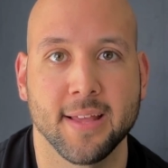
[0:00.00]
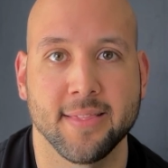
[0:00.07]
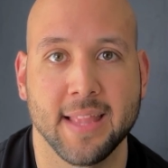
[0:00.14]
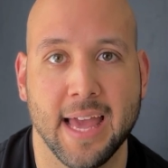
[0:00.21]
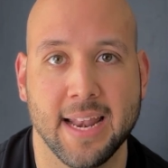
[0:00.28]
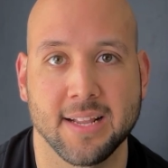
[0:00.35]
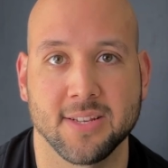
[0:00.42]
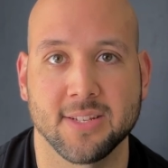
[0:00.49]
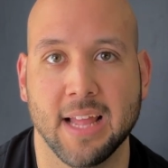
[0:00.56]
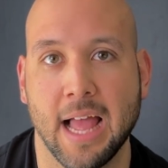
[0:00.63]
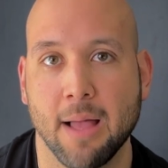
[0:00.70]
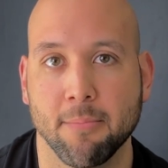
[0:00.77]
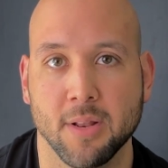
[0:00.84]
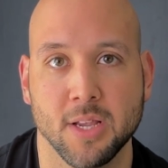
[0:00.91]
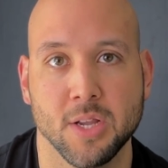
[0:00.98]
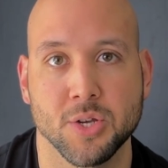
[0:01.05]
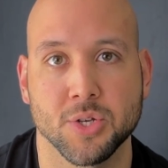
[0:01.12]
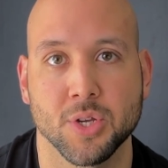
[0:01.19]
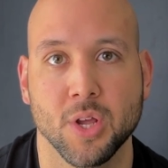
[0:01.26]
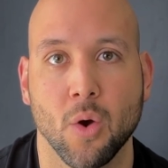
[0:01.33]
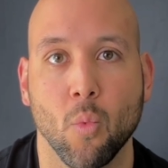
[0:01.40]
that
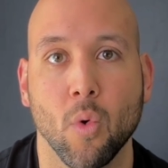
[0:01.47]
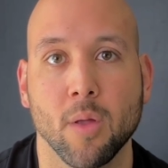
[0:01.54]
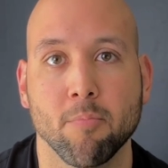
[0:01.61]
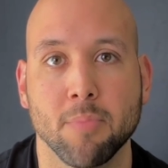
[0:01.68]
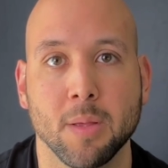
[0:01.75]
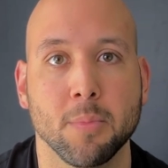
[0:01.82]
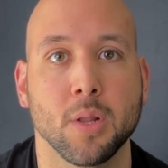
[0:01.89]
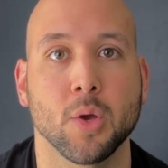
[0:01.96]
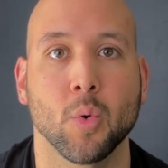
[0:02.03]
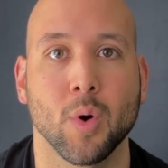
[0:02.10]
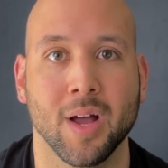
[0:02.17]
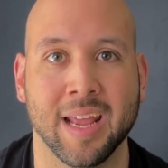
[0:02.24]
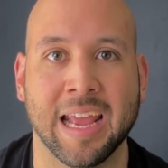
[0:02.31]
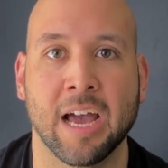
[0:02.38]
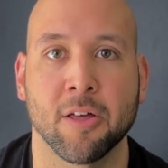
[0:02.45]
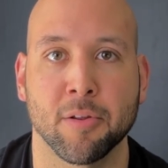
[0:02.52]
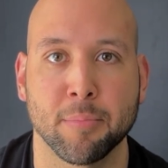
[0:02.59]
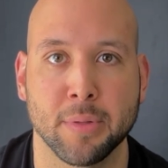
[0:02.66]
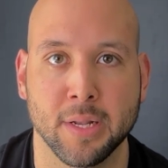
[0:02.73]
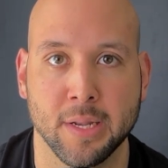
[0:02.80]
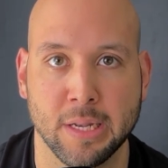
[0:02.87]
establish what biblical
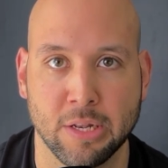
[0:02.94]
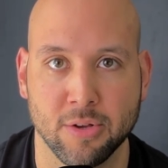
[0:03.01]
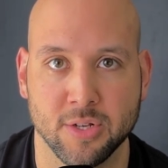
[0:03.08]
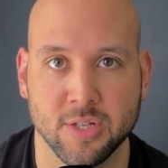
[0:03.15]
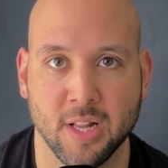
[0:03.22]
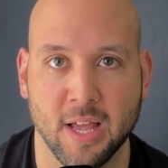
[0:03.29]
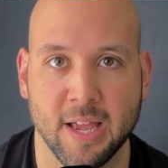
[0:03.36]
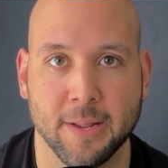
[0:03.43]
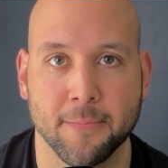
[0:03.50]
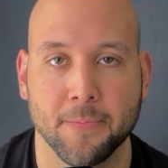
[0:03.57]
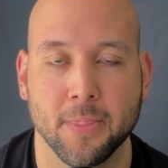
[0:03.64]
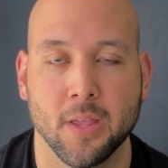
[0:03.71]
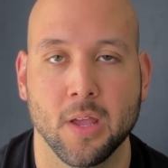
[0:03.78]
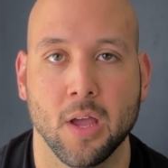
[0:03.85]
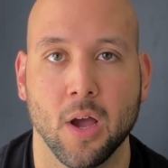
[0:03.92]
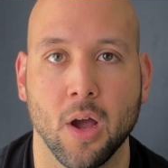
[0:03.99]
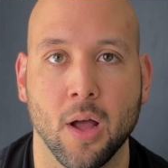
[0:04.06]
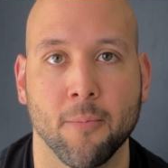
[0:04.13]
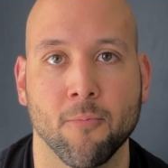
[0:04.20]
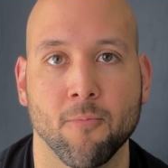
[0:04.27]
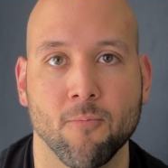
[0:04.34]
accountability looks like.
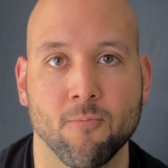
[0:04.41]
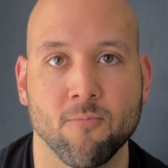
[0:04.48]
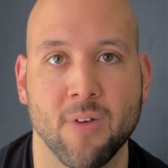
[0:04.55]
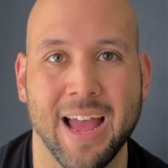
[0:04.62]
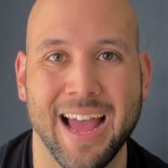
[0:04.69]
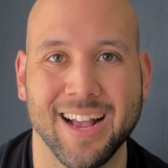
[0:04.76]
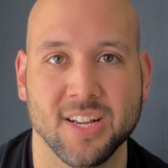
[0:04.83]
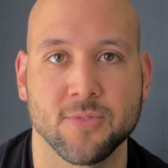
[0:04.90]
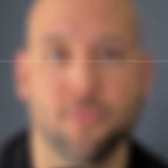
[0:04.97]
Acts